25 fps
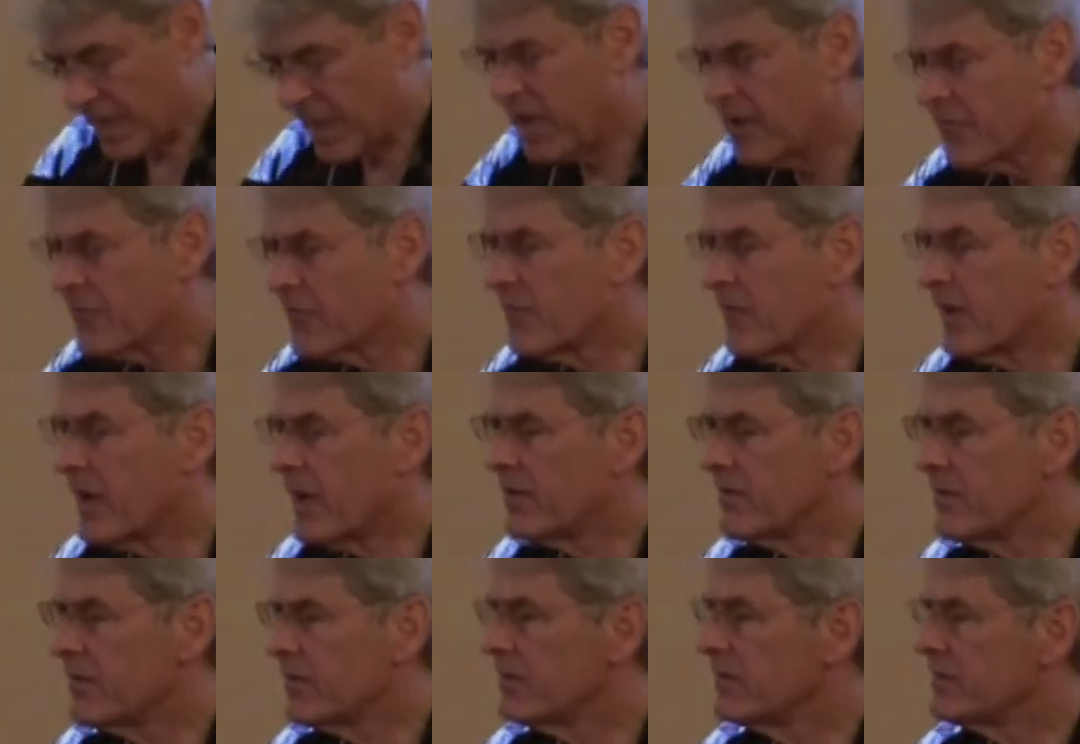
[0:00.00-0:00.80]
If
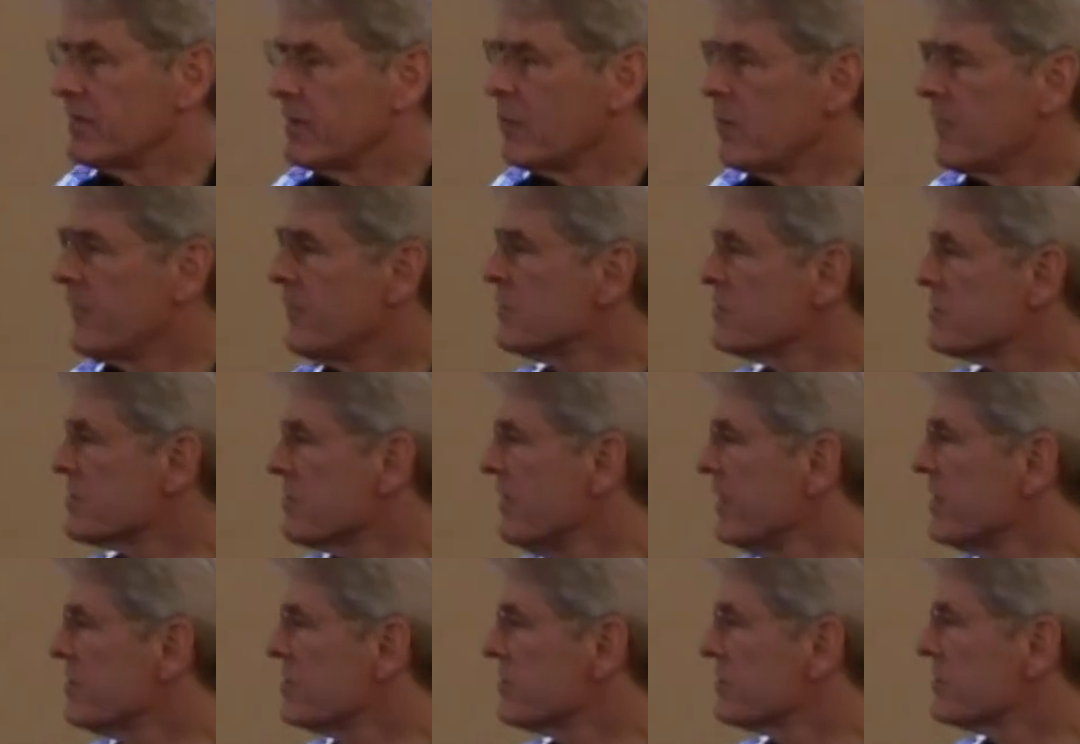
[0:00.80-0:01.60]
they refuse to
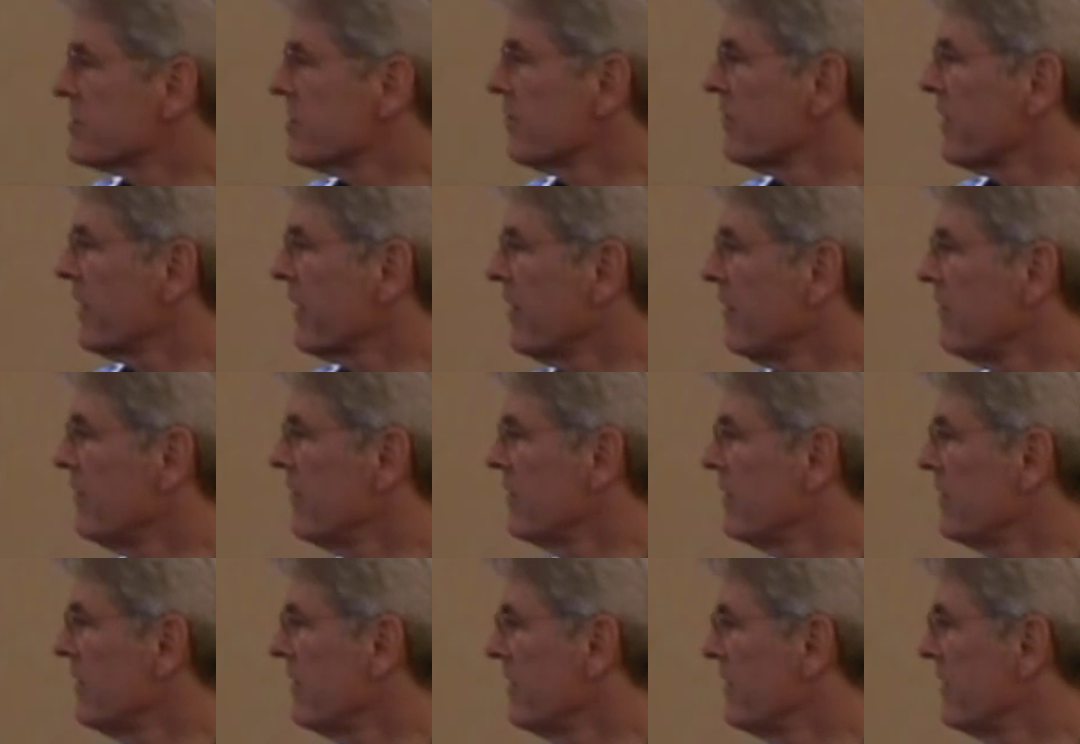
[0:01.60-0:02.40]
mention something
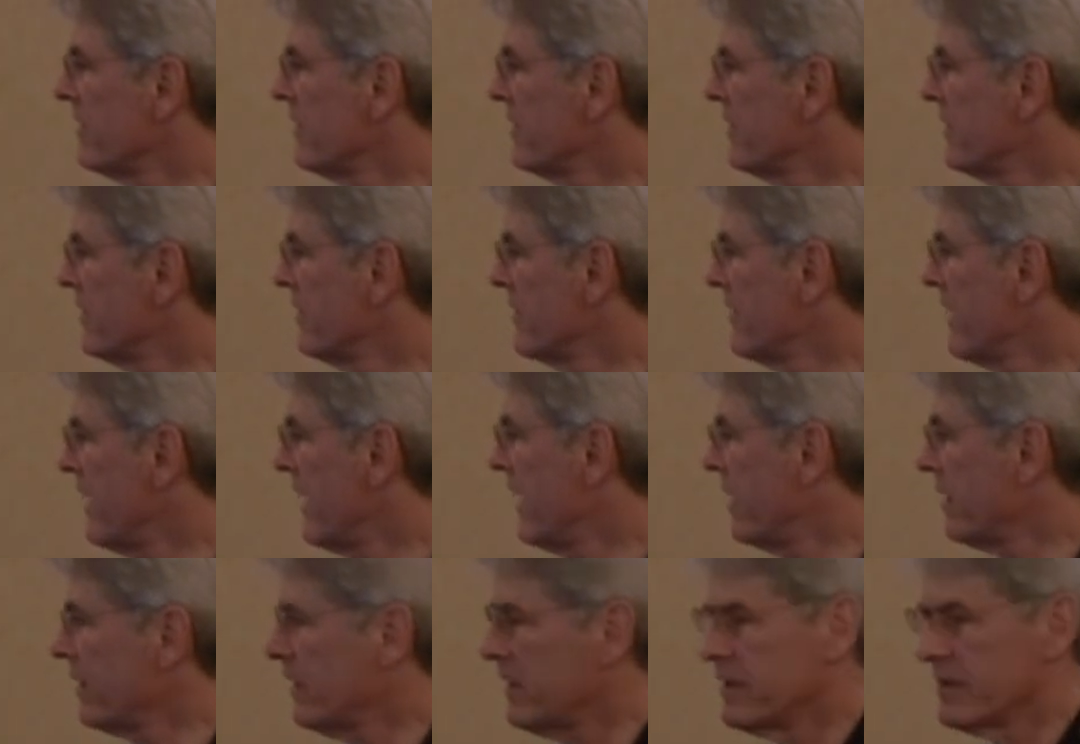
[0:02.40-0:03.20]
even
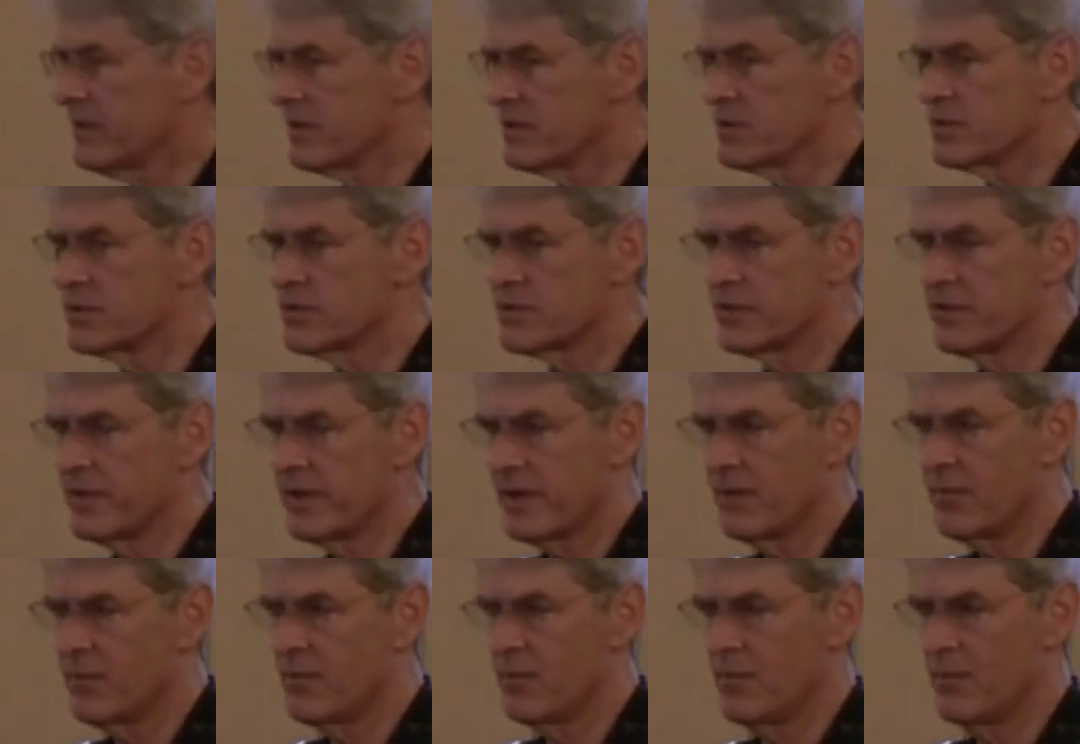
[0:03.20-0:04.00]
that is
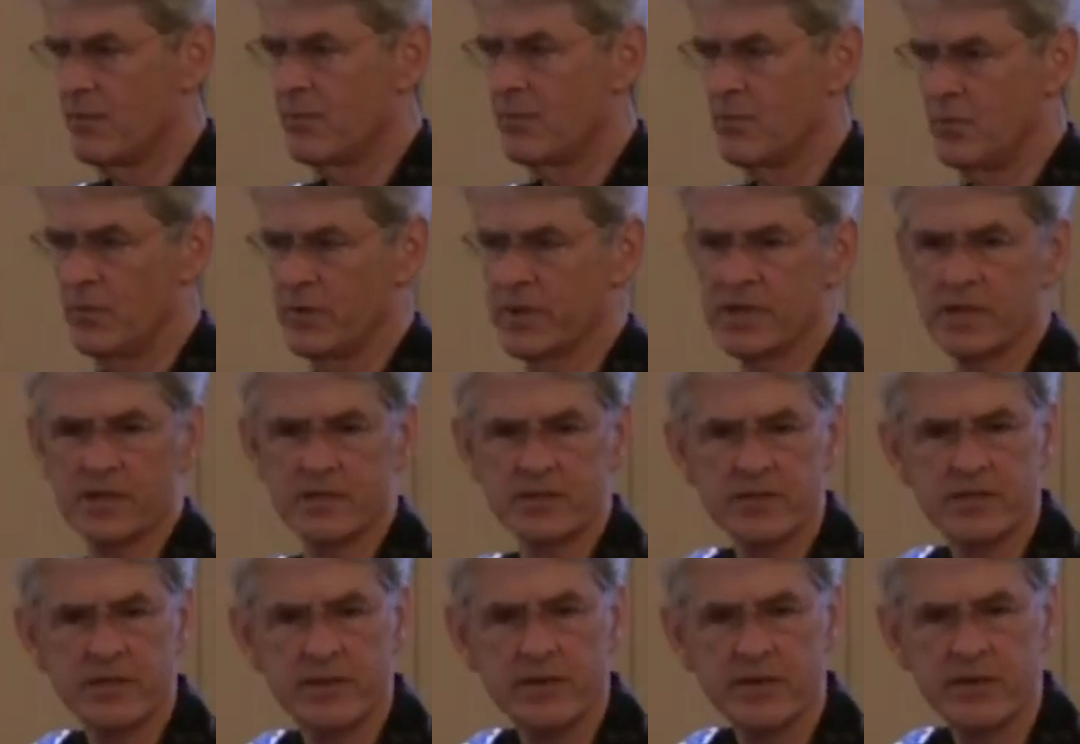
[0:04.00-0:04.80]
they would
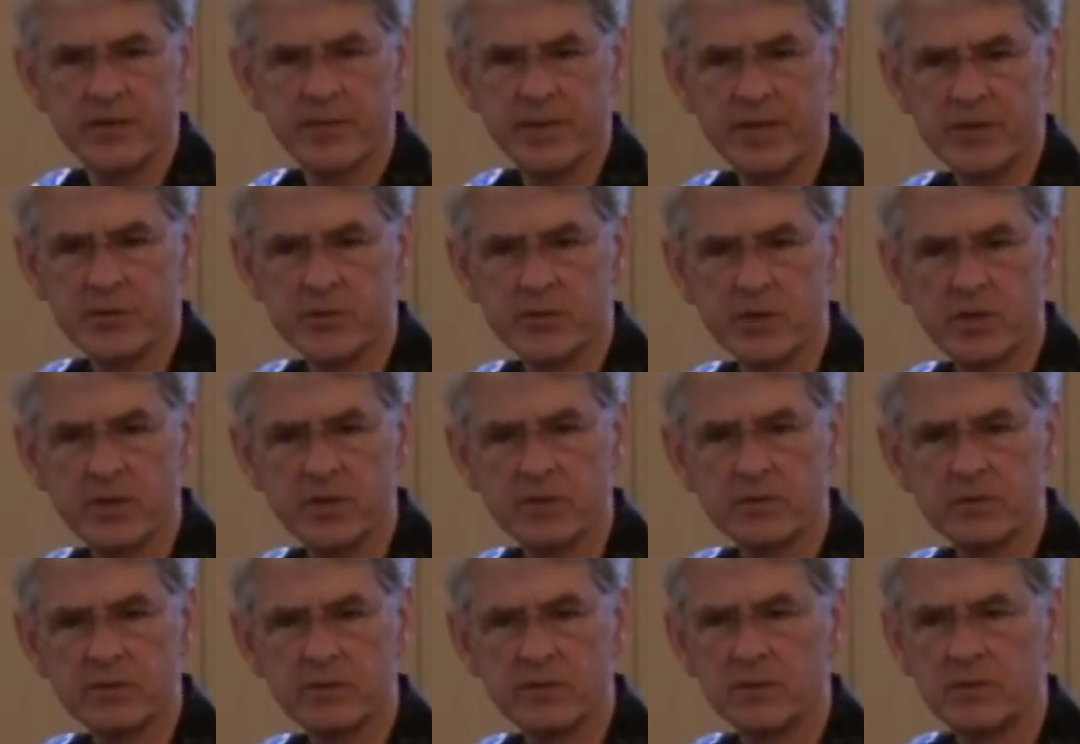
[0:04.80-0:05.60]
consider to be
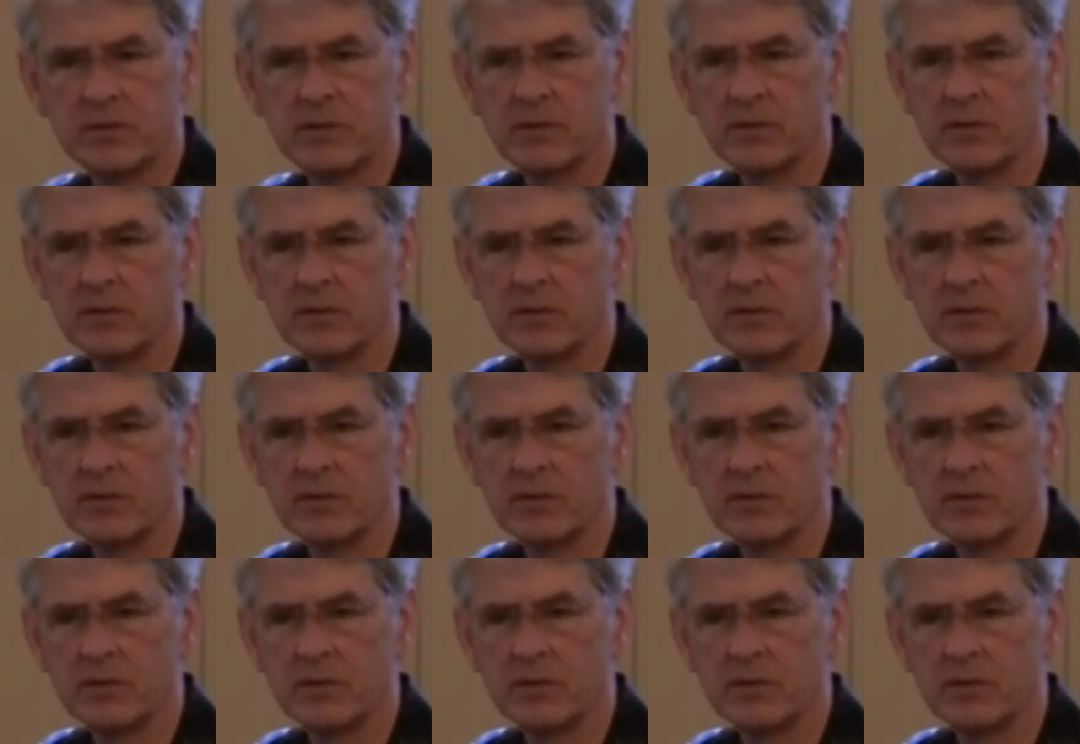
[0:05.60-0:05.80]
true,